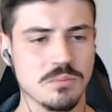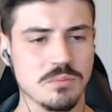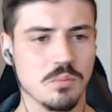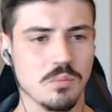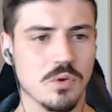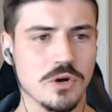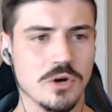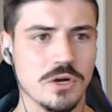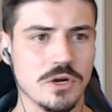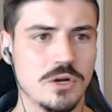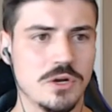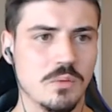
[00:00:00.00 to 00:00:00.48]

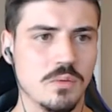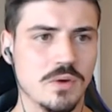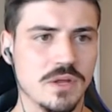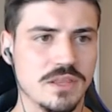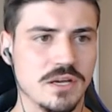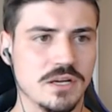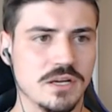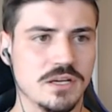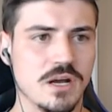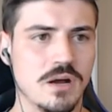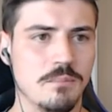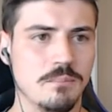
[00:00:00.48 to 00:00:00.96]
work with
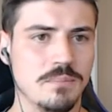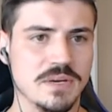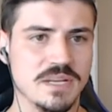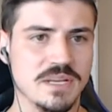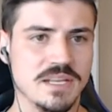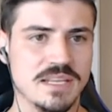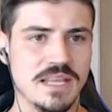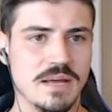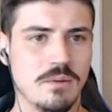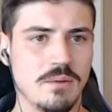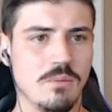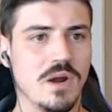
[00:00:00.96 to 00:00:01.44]
a company
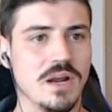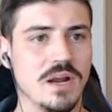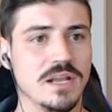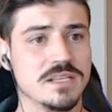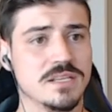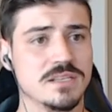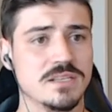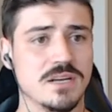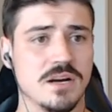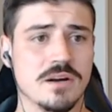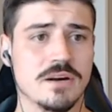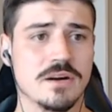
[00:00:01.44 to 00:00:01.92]
that wanted to
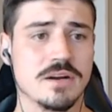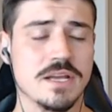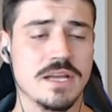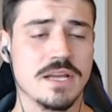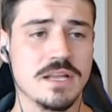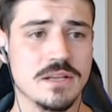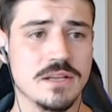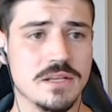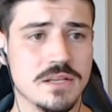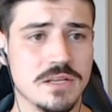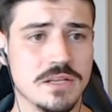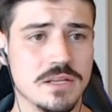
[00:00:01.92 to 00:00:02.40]
target
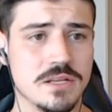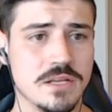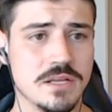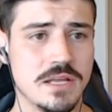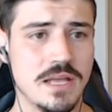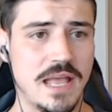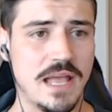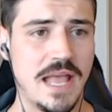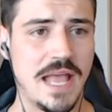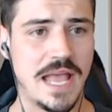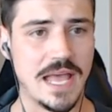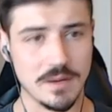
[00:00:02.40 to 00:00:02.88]

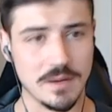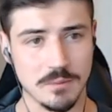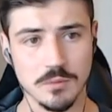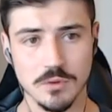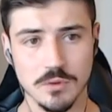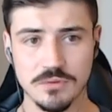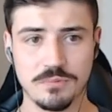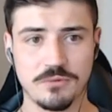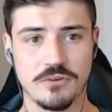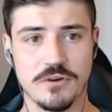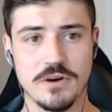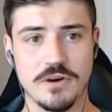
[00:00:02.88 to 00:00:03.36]

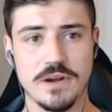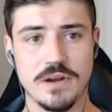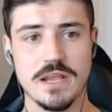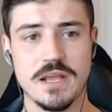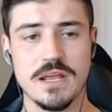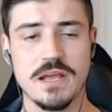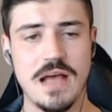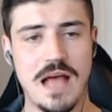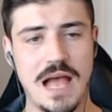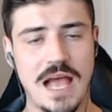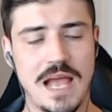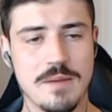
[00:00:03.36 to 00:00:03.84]
animal-free,
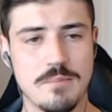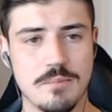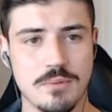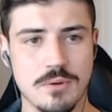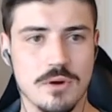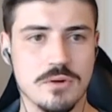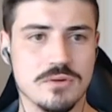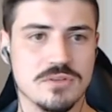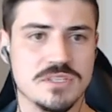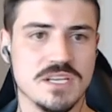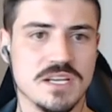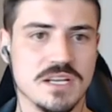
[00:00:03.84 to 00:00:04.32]

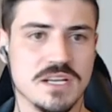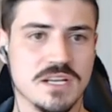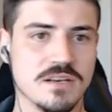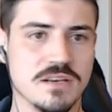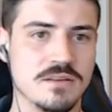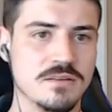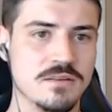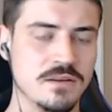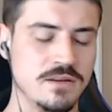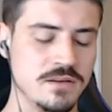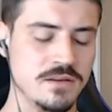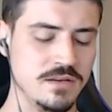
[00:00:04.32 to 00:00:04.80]
high-protein
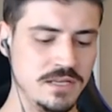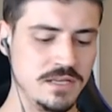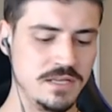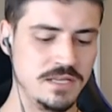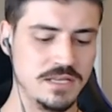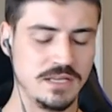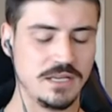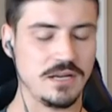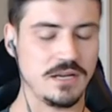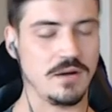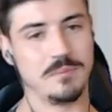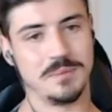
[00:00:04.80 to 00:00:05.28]

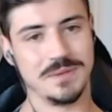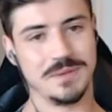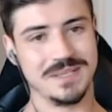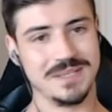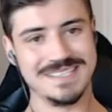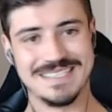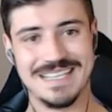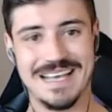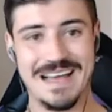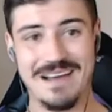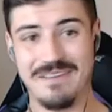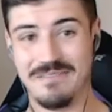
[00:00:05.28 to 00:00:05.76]

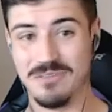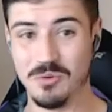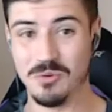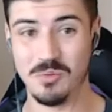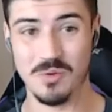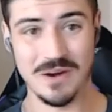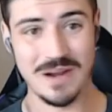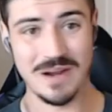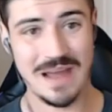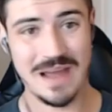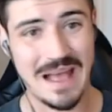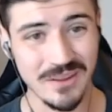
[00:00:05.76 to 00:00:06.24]
companies that have the
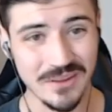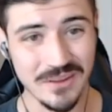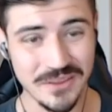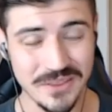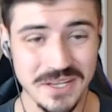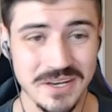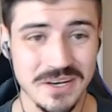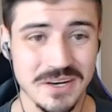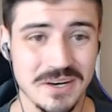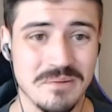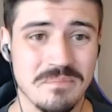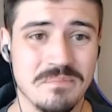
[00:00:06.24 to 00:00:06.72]
word
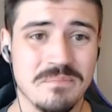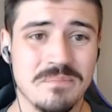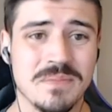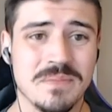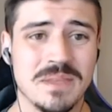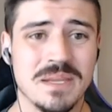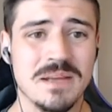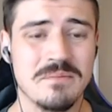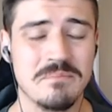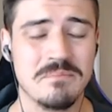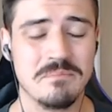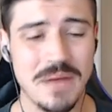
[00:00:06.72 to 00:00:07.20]
healthier,
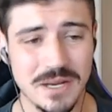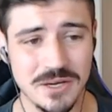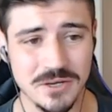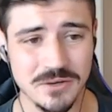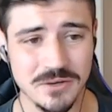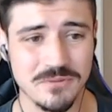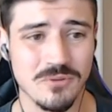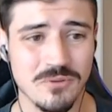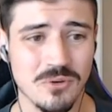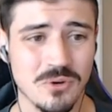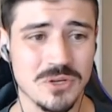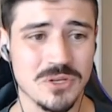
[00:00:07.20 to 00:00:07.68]
better
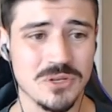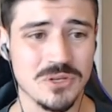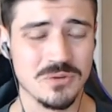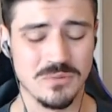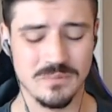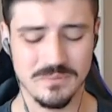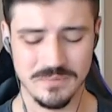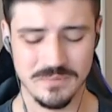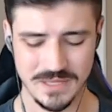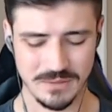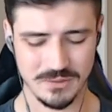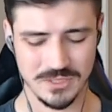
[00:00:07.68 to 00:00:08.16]
for you.
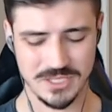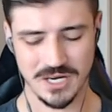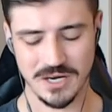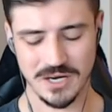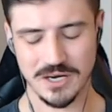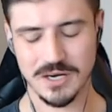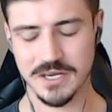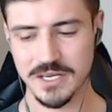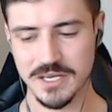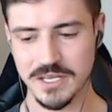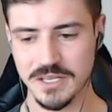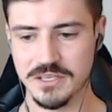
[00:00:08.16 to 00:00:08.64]
They were
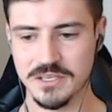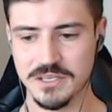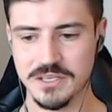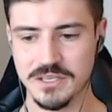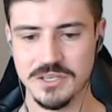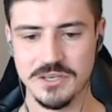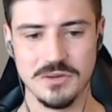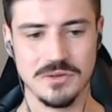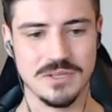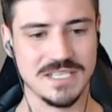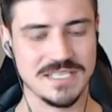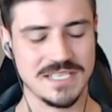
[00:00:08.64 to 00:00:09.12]
targeting, you
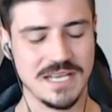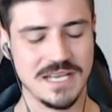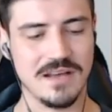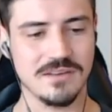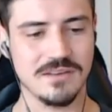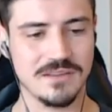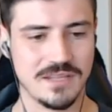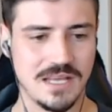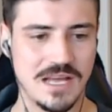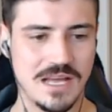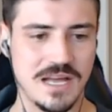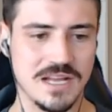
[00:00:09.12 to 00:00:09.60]
know, these
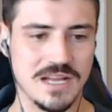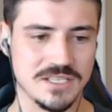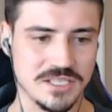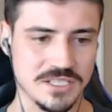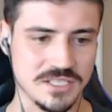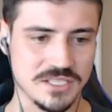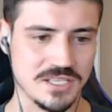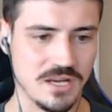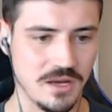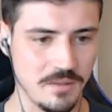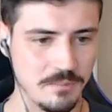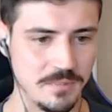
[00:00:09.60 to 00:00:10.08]
health-conscious
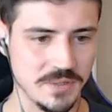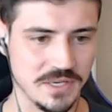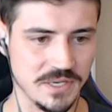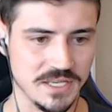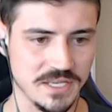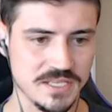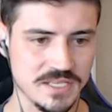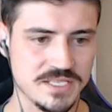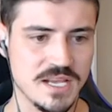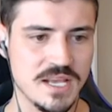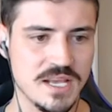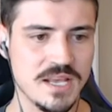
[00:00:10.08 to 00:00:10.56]

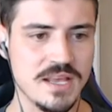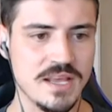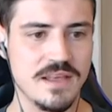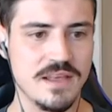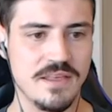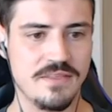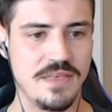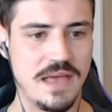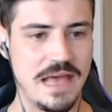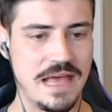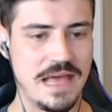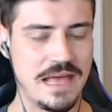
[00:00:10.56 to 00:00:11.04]
companies
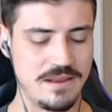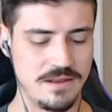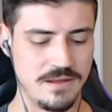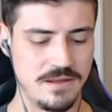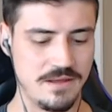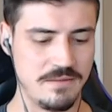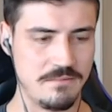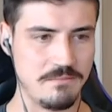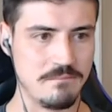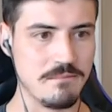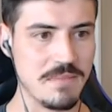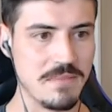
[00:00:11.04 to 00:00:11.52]
that
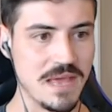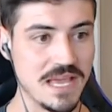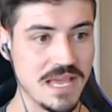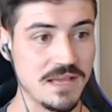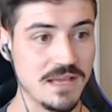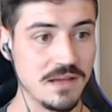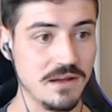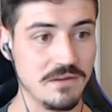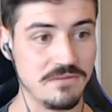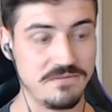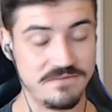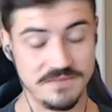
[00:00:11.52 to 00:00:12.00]
make
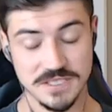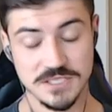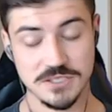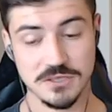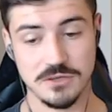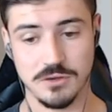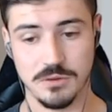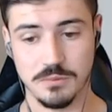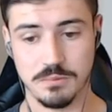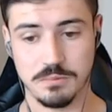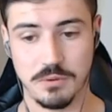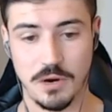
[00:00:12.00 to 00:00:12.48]
a
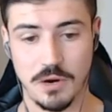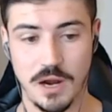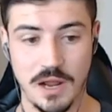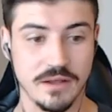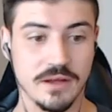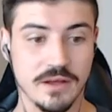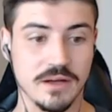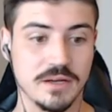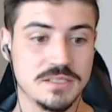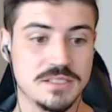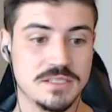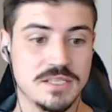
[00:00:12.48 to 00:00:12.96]
physical
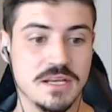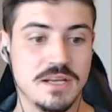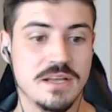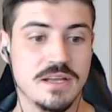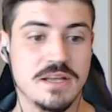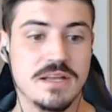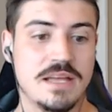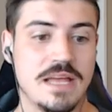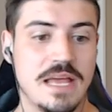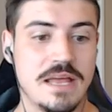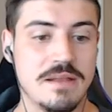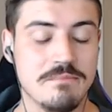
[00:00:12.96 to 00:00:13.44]
product
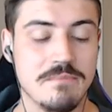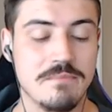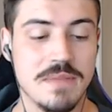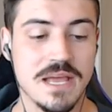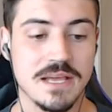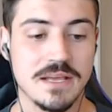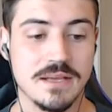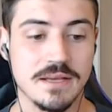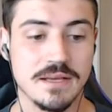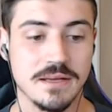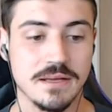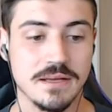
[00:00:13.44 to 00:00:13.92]
and
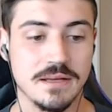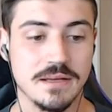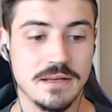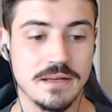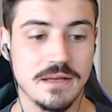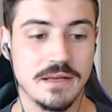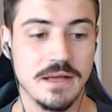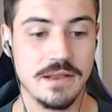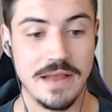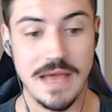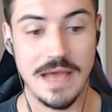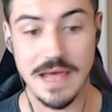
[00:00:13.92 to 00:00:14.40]
make
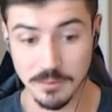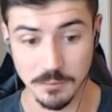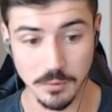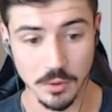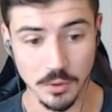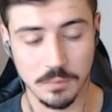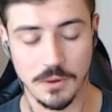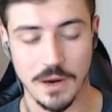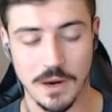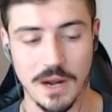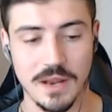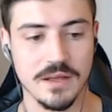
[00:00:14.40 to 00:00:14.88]
an edible
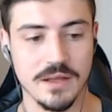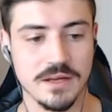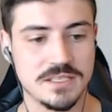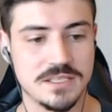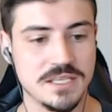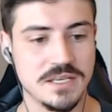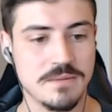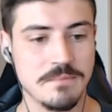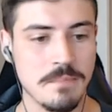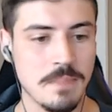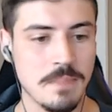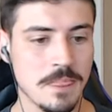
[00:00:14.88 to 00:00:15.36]
product,
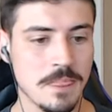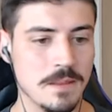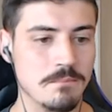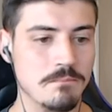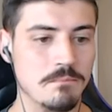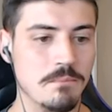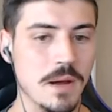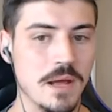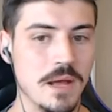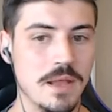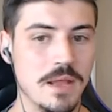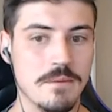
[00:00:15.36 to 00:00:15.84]

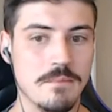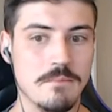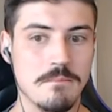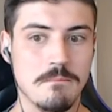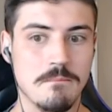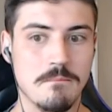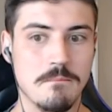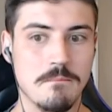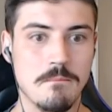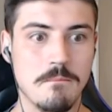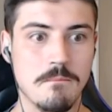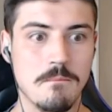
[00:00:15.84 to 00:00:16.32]
but
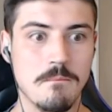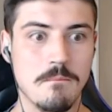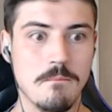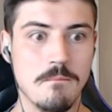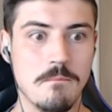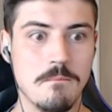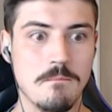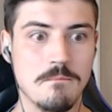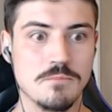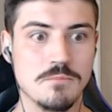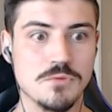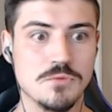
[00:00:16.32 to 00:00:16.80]

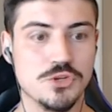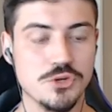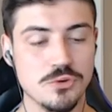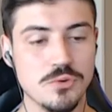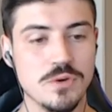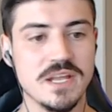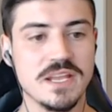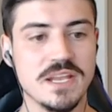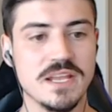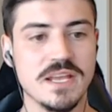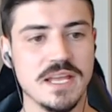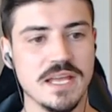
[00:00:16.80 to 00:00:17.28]
do
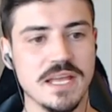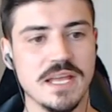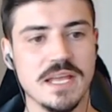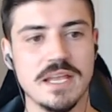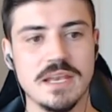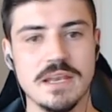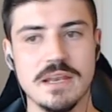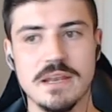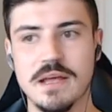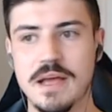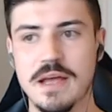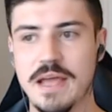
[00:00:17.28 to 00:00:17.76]
it
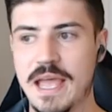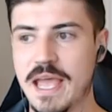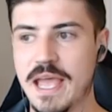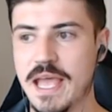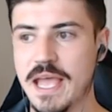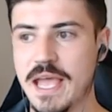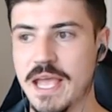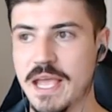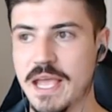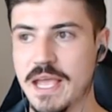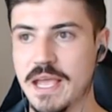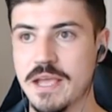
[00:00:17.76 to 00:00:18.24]
in
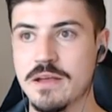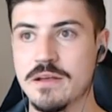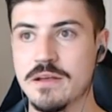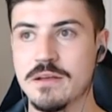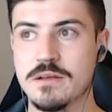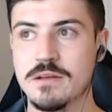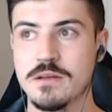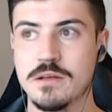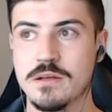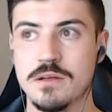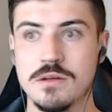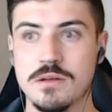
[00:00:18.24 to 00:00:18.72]
a
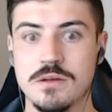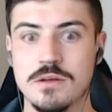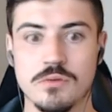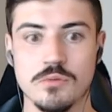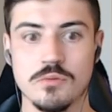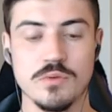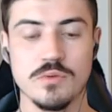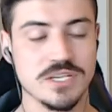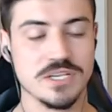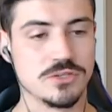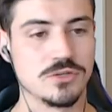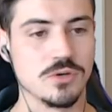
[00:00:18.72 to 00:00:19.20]

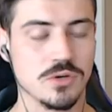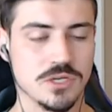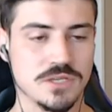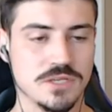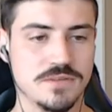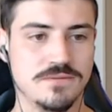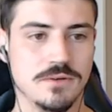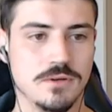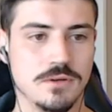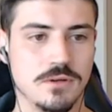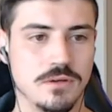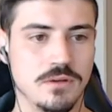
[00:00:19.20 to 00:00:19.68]

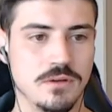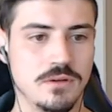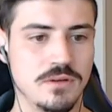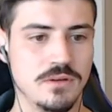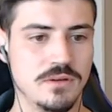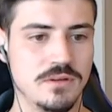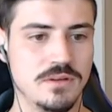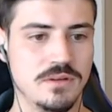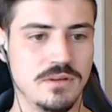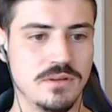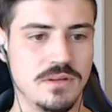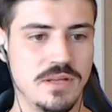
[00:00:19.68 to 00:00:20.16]
resourceful
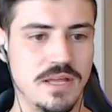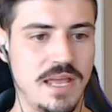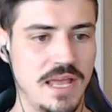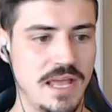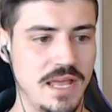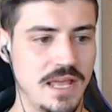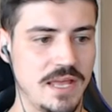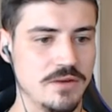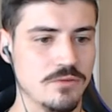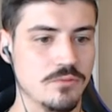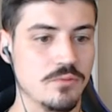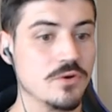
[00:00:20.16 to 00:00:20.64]

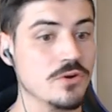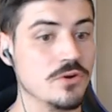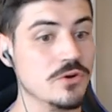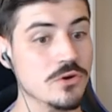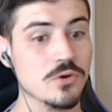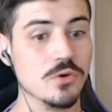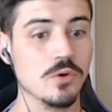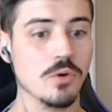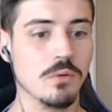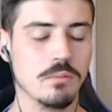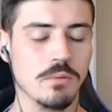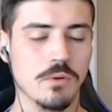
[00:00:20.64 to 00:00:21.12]
and
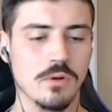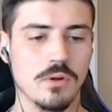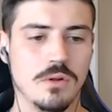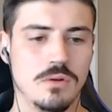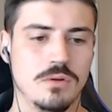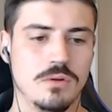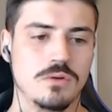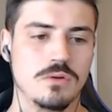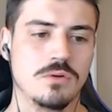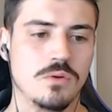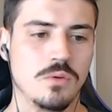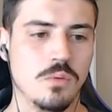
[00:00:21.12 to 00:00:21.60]
renewable
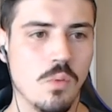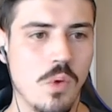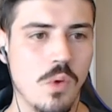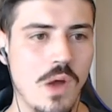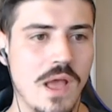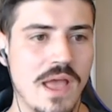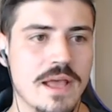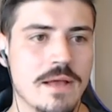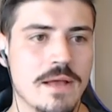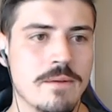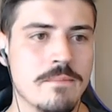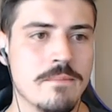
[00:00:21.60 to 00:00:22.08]

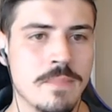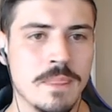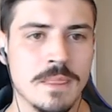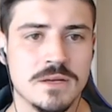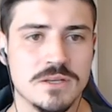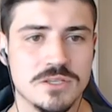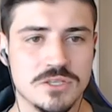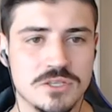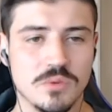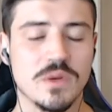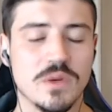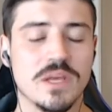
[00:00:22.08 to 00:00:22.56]
way.
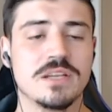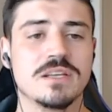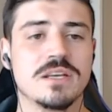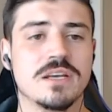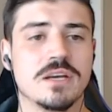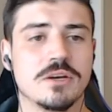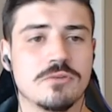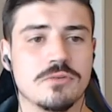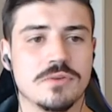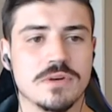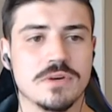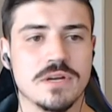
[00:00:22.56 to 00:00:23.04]
So we had to
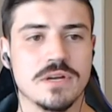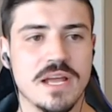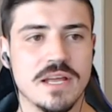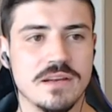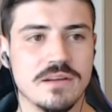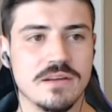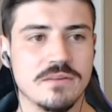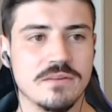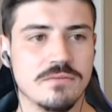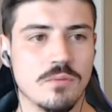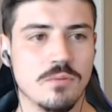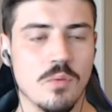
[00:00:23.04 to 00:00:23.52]
get
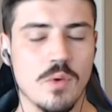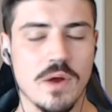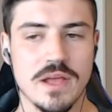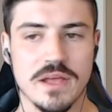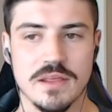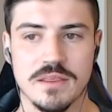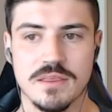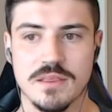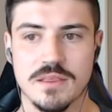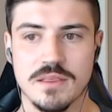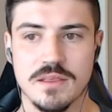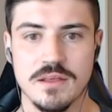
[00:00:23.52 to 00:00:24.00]
creative
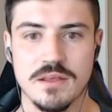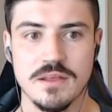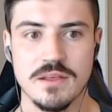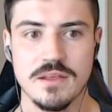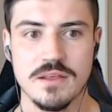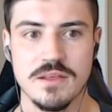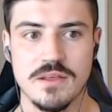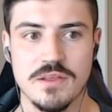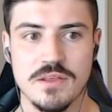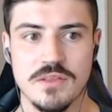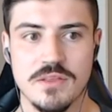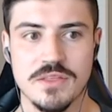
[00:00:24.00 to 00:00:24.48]
with
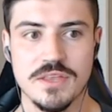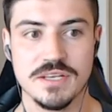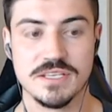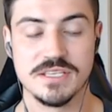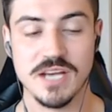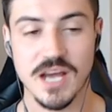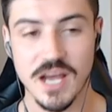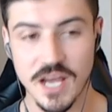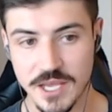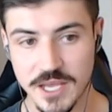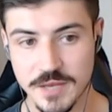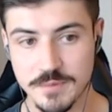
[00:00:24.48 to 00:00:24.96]
the
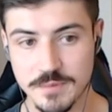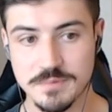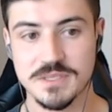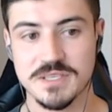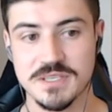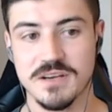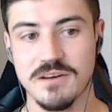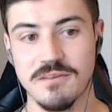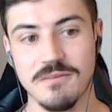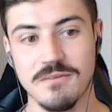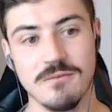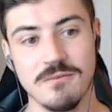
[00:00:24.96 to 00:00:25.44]
types
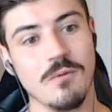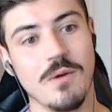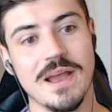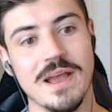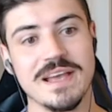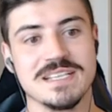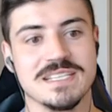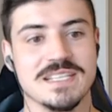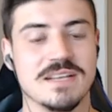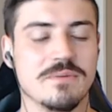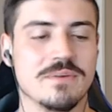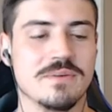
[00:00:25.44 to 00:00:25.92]
of
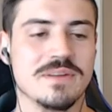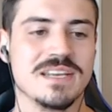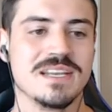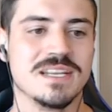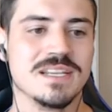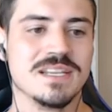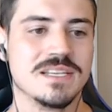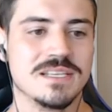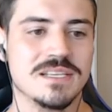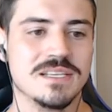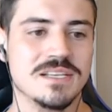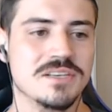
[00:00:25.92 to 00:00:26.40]
ways that we
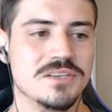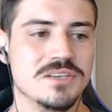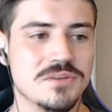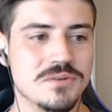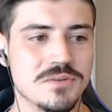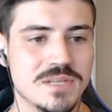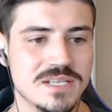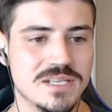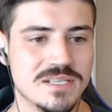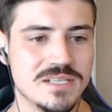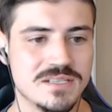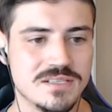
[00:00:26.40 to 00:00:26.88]
needed to do
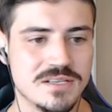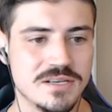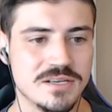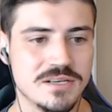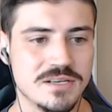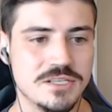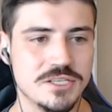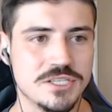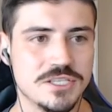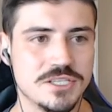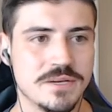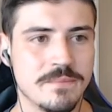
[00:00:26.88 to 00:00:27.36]
this
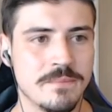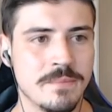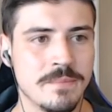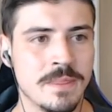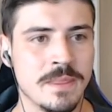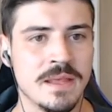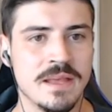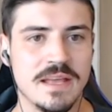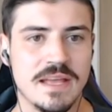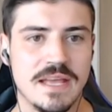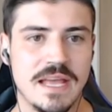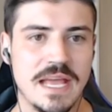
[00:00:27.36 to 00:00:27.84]
search.
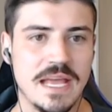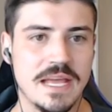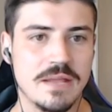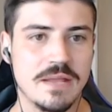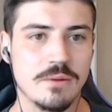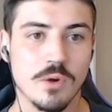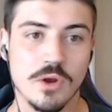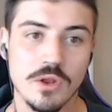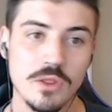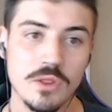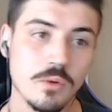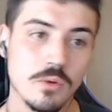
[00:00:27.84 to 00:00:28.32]
And
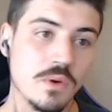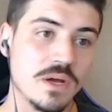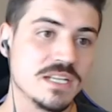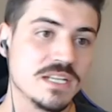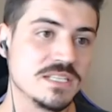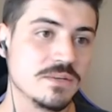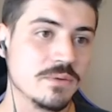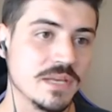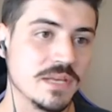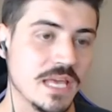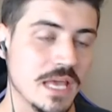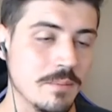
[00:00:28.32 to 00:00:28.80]
one of the ways that
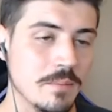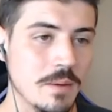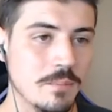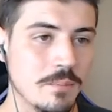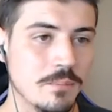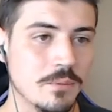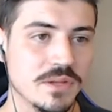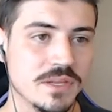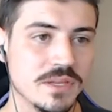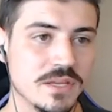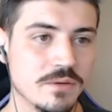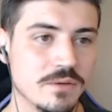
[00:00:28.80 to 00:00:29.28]
we came up
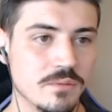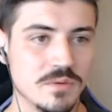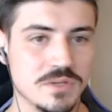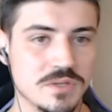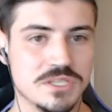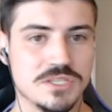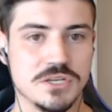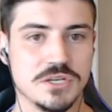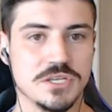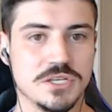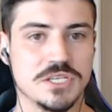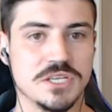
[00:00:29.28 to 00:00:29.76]
with it was
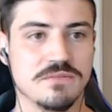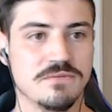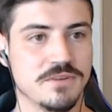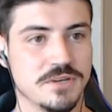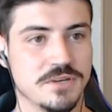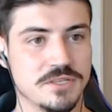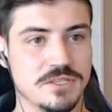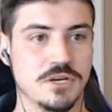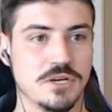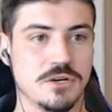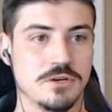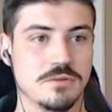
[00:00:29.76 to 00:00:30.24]
searching for
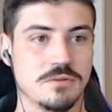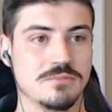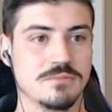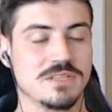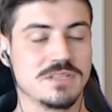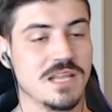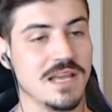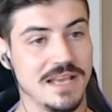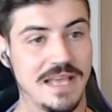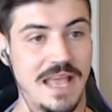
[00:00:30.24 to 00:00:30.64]
terms like